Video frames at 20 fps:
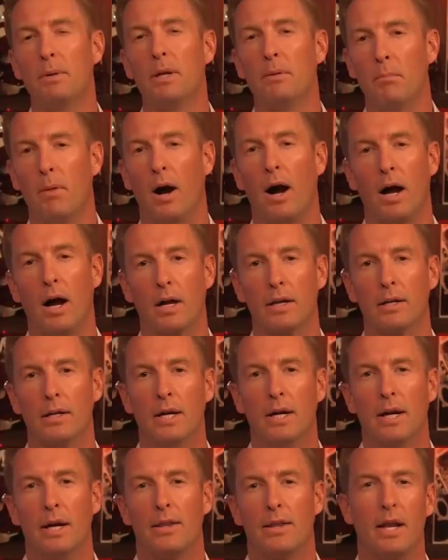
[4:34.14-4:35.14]
Keep in
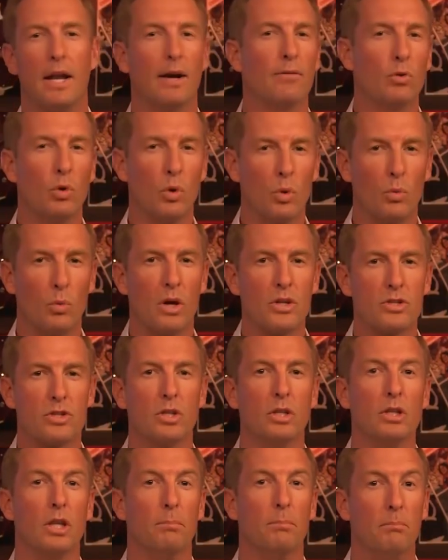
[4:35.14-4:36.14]
mind that everyone
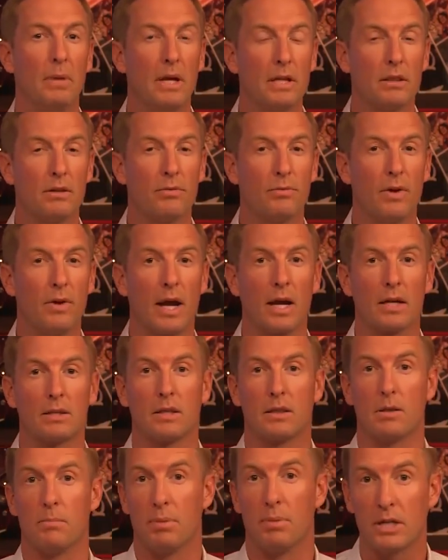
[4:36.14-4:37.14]
wants to lament the
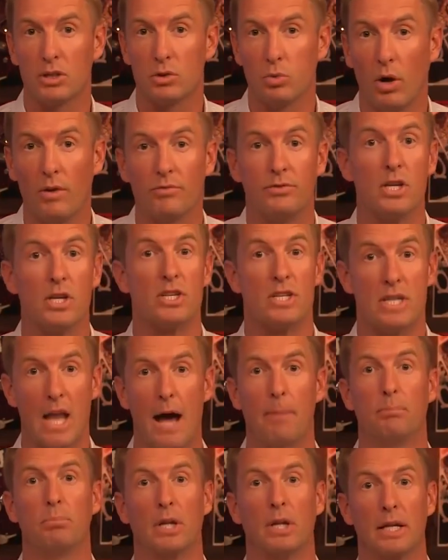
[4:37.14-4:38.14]
fact that the Big 12 does
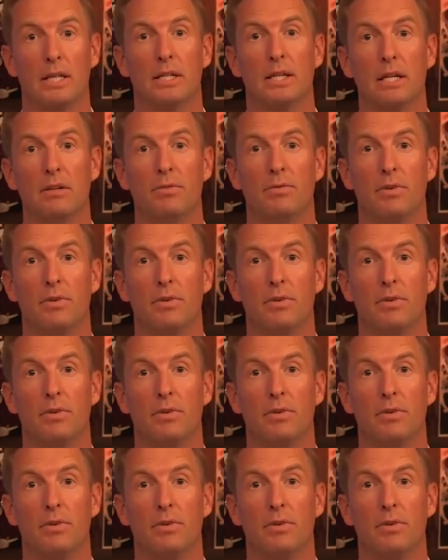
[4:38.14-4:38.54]
not play